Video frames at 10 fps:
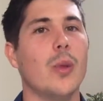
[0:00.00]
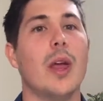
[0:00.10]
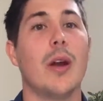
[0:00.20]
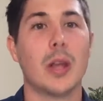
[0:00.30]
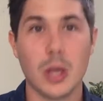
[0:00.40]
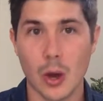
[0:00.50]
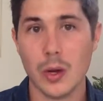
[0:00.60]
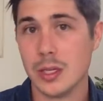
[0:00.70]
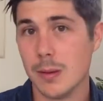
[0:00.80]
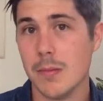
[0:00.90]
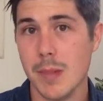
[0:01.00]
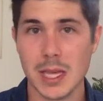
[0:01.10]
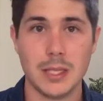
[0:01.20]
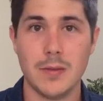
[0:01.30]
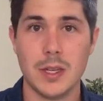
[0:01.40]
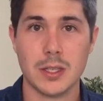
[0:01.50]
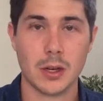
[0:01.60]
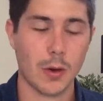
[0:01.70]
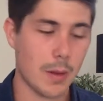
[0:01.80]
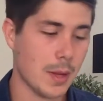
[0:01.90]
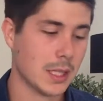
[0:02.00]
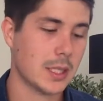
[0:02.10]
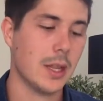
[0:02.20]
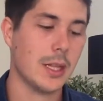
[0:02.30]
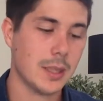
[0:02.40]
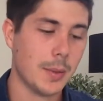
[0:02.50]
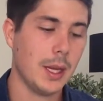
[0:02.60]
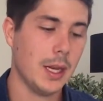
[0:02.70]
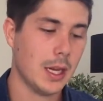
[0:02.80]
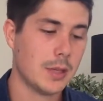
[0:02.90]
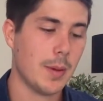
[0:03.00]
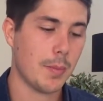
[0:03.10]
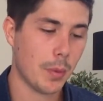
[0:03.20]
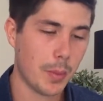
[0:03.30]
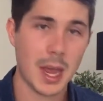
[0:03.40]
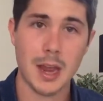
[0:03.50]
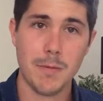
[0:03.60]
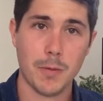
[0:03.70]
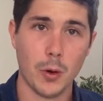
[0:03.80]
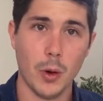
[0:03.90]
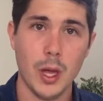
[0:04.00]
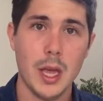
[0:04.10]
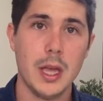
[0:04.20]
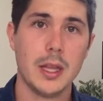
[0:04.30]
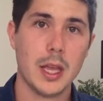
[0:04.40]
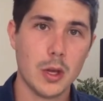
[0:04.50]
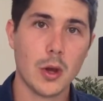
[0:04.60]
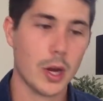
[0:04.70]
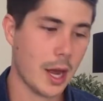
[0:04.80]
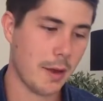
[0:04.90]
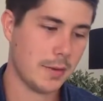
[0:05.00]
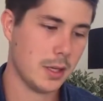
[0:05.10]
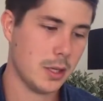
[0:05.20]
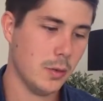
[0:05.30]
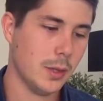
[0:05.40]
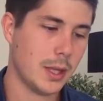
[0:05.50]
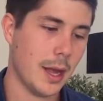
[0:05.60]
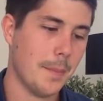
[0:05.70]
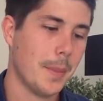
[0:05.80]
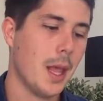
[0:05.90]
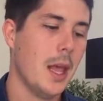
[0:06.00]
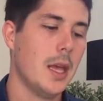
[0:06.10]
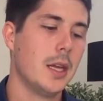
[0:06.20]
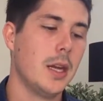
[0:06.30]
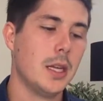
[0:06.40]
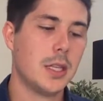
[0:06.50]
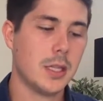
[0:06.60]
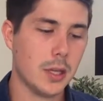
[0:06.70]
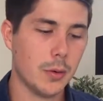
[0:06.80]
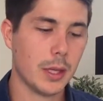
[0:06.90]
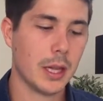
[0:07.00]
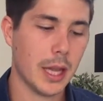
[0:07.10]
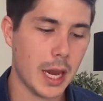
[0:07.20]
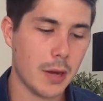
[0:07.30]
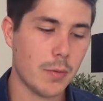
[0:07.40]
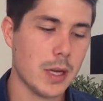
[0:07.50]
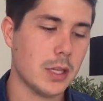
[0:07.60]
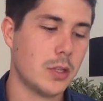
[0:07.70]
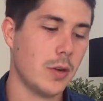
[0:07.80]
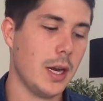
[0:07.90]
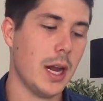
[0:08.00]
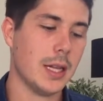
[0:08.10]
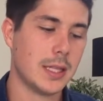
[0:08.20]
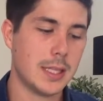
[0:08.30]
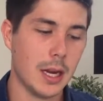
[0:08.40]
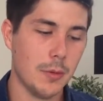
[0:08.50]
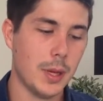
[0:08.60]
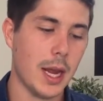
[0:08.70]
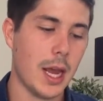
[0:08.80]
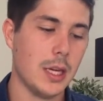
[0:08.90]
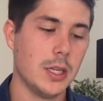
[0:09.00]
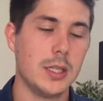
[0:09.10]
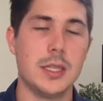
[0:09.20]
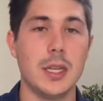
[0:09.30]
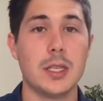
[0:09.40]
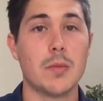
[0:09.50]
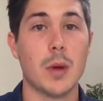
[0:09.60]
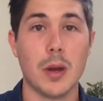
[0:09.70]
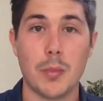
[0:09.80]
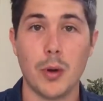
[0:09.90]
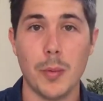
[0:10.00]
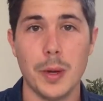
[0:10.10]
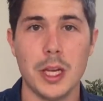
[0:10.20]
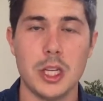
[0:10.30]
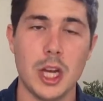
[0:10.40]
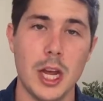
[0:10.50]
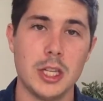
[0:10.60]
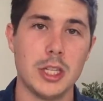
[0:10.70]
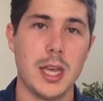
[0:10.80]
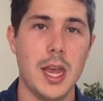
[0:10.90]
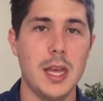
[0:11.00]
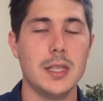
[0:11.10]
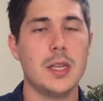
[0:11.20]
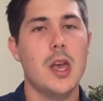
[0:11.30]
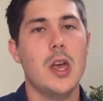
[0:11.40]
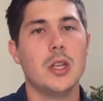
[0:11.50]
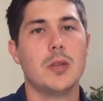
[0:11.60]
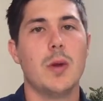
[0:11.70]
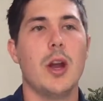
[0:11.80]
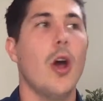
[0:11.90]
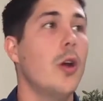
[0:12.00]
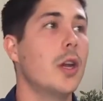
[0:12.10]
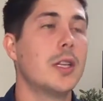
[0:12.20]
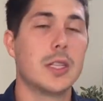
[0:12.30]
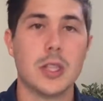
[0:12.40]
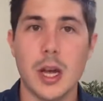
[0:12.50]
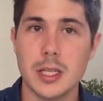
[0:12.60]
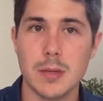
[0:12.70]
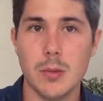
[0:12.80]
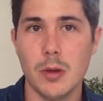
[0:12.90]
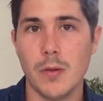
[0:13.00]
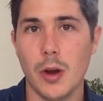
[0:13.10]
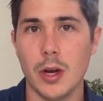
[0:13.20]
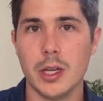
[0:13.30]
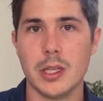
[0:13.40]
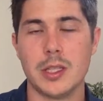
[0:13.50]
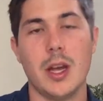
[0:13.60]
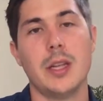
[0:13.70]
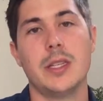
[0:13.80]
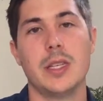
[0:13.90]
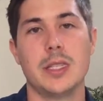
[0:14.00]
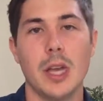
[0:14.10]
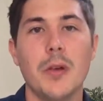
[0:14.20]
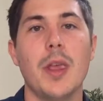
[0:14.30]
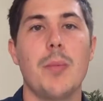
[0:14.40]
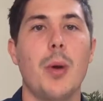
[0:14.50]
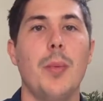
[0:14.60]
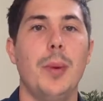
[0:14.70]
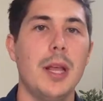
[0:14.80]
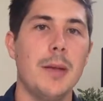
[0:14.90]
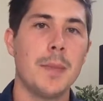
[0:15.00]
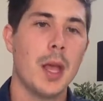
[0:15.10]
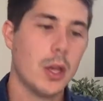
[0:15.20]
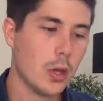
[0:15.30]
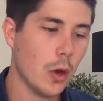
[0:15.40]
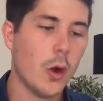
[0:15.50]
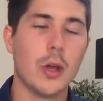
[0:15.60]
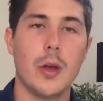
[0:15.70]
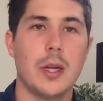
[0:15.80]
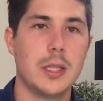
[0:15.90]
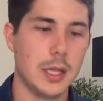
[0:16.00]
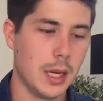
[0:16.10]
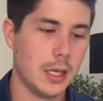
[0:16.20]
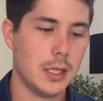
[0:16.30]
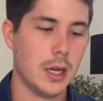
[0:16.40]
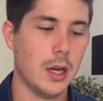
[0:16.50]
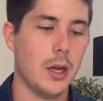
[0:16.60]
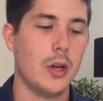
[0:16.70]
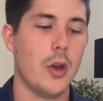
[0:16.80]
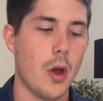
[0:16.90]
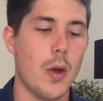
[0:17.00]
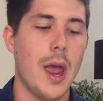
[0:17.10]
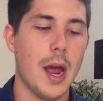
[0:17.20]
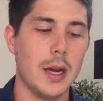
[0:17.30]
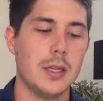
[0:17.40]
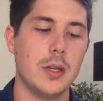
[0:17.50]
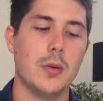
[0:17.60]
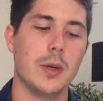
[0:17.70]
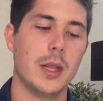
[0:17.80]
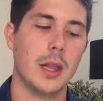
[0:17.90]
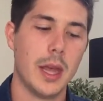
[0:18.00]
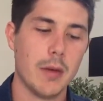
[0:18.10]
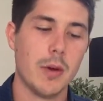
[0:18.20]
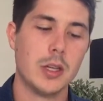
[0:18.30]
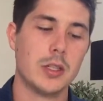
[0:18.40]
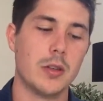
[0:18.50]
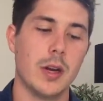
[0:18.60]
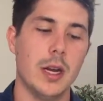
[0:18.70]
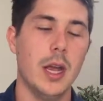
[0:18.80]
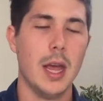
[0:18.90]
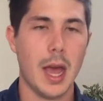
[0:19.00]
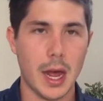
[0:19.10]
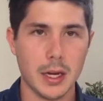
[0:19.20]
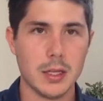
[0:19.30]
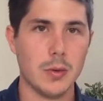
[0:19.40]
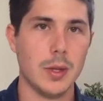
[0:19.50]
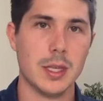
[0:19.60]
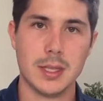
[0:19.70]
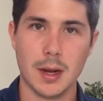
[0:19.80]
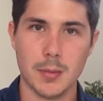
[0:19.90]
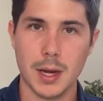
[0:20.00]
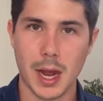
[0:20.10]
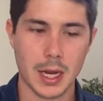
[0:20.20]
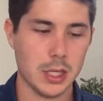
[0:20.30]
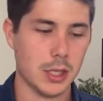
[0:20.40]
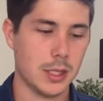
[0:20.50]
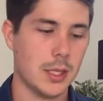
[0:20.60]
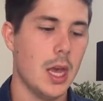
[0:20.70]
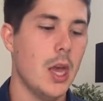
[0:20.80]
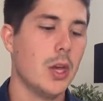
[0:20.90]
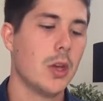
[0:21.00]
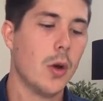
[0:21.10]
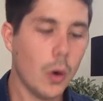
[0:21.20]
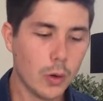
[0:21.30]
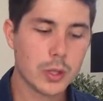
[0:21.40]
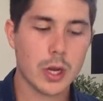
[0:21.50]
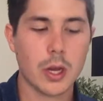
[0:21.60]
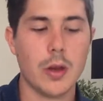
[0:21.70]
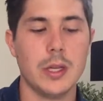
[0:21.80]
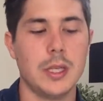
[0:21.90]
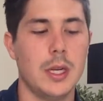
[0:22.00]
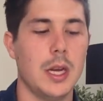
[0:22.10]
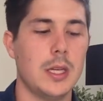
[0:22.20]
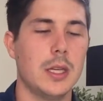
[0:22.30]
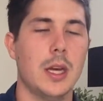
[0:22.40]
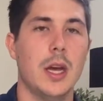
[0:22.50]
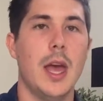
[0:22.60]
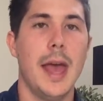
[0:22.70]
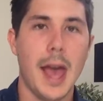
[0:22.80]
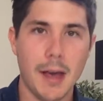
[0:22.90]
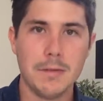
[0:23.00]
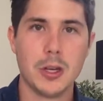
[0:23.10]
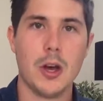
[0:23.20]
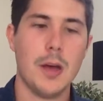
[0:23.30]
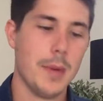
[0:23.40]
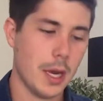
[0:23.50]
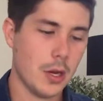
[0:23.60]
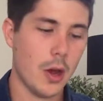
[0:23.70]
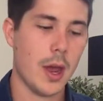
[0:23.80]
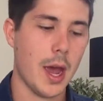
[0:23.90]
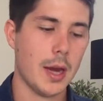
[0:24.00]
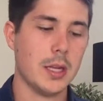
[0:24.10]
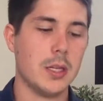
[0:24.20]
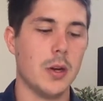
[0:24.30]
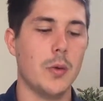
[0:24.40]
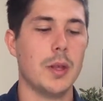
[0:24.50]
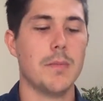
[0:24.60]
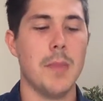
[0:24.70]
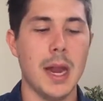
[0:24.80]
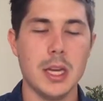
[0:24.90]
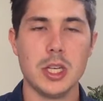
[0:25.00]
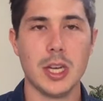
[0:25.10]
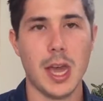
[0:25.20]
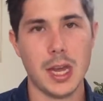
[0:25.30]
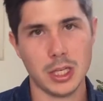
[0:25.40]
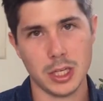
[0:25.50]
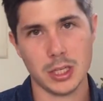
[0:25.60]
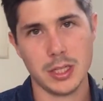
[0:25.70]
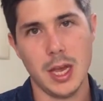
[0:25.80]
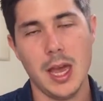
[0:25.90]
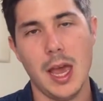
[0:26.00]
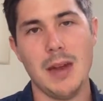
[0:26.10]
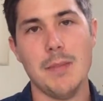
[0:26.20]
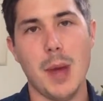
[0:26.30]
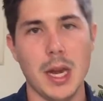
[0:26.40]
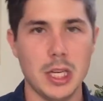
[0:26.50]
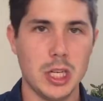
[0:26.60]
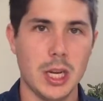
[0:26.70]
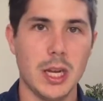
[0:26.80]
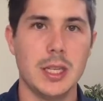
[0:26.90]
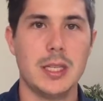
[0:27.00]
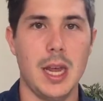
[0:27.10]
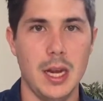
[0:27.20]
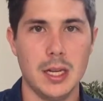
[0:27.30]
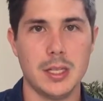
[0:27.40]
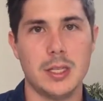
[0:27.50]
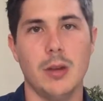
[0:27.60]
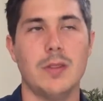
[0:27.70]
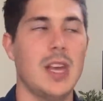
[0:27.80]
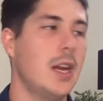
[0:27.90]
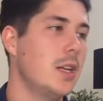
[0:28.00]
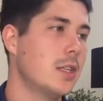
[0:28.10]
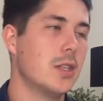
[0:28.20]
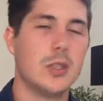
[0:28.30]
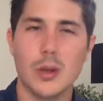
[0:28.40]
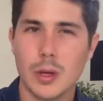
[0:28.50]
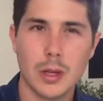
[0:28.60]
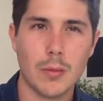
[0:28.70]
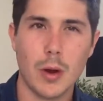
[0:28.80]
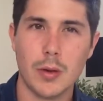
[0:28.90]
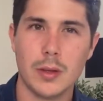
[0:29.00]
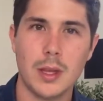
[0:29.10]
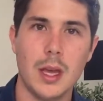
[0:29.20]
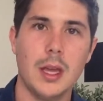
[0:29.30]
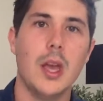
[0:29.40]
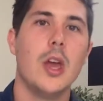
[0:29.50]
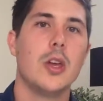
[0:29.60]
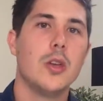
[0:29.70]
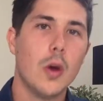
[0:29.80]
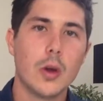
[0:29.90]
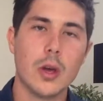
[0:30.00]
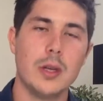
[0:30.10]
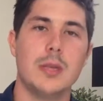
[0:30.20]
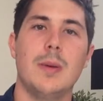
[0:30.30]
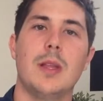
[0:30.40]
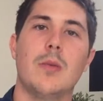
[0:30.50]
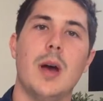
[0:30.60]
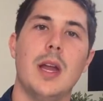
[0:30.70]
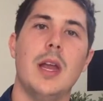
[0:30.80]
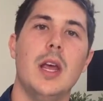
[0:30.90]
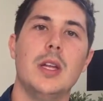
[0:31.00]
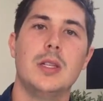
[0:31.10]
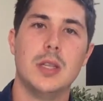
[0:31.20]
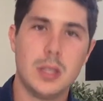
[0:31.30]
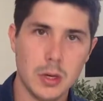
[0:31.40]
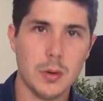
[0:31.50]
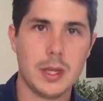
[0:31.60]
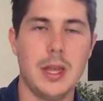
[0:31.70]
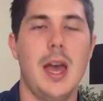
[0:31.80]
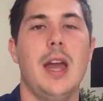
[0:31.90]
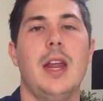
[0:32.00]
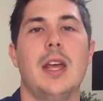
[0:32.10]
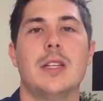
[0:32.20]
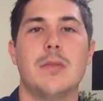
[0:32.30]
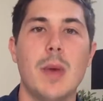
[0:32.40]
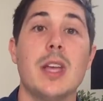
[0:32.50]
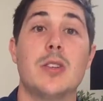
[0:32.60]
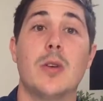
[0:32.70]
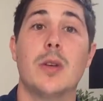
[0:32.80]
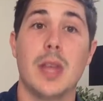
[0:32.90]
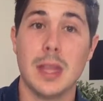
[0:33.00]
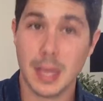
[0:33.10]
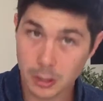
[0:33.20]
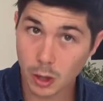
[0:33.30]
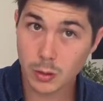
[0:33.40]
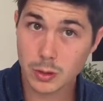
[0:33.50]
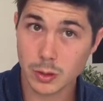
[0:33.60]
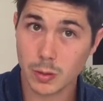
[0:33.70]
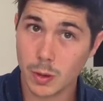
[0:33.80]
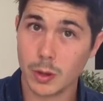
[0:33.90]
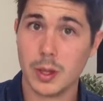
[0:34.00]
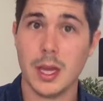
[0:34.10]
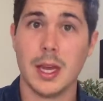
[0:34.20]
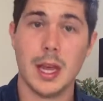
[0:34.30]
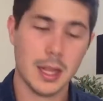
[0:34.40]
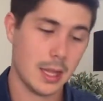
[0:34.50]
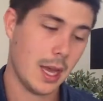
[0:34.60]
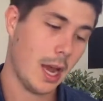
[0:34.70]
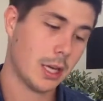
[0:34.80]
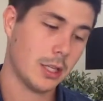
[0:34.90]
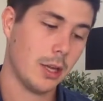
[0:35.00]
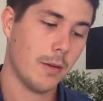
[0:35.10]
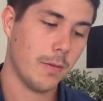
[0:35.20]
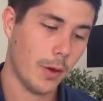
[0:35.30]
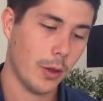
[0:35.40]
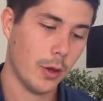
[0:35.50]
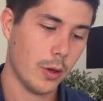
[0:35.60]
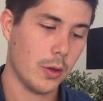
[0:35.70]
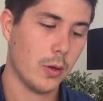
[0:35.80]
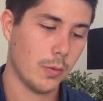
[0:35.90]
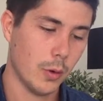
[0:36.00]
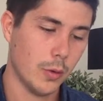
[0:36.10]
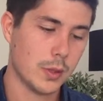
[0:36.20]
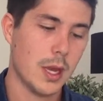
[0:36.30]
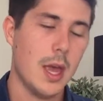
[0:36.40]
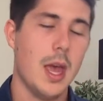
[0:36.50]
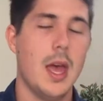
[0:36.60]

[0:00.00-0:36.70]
There are going to be massive disagreements. So that's something you need to be prepared for that you're going to have to deal with that. You need to deal with land registry and settlement agencies when a property changes hands. So when an owner decides to move on and decides to sell their property, you're going to need to know how to deal with the land registry, how to deal with the settlement agents. You're also going to need to have time and know how to deal with managing agents and managing tenants. So tenants are doing the wrong thing. You're going to be the one to deal with that and to make sure that they don't do the wrong thing and that they actually follow the rules.